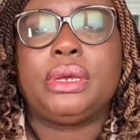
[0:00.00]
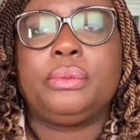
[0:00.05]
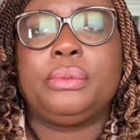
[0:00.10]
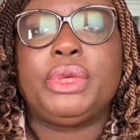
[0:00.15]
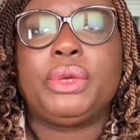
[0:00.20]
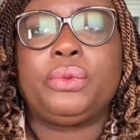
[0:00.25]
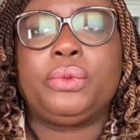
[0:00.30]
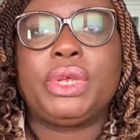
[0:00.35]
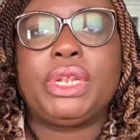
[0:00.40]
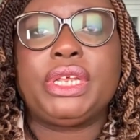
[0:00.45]

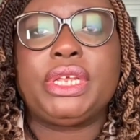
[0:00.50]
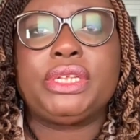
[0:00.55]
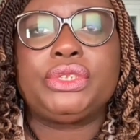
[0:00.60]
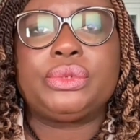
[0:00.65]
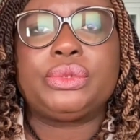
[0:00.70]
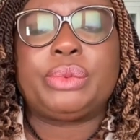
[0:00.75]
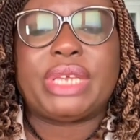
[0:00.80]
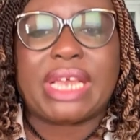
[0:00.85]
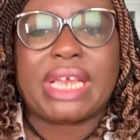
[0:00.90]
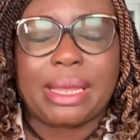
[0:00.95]
Be willing
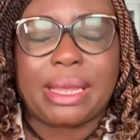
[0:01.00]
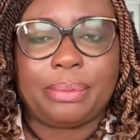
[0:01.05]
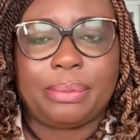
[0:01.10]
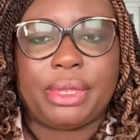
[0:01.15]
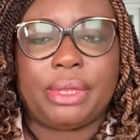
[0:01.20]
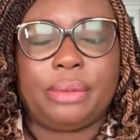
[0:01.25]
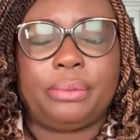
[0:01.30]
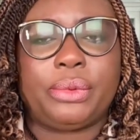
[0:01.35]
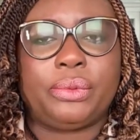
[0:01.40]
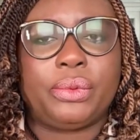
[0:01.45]
to be
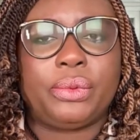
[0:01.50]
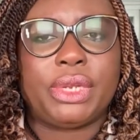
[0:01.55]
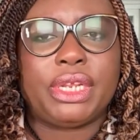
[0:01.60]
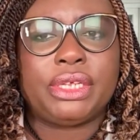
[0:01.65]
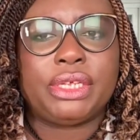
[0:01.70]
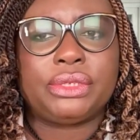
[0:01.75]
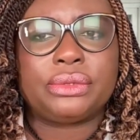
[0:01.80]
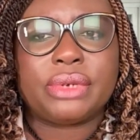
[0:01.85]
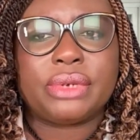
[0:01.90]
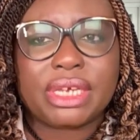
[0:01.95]
happy, be
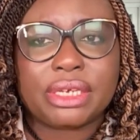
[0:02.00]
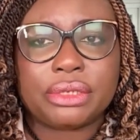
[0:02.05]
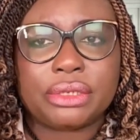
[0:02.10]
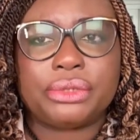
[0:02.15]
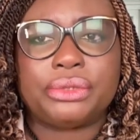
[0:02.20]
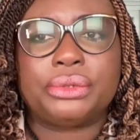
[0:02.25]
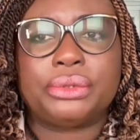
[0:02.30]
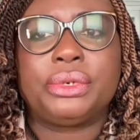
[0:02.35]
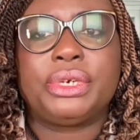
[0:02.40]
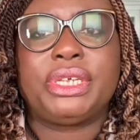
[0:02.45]
willing to
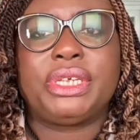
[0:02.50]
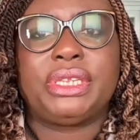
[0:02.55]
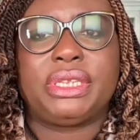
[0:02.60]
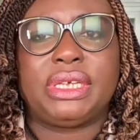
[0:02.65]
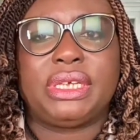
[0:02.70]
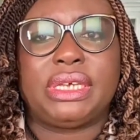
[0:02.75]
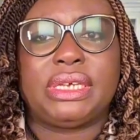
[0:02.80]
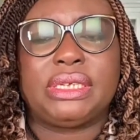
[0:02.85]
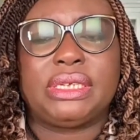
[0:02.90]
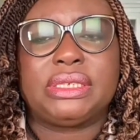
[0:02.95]
enjoy
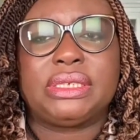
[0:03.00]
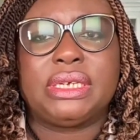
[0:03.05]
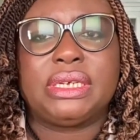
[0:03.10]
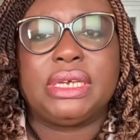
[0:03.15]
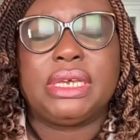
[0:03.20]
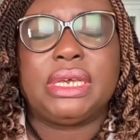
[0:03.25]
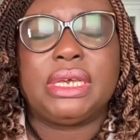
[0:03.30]
things.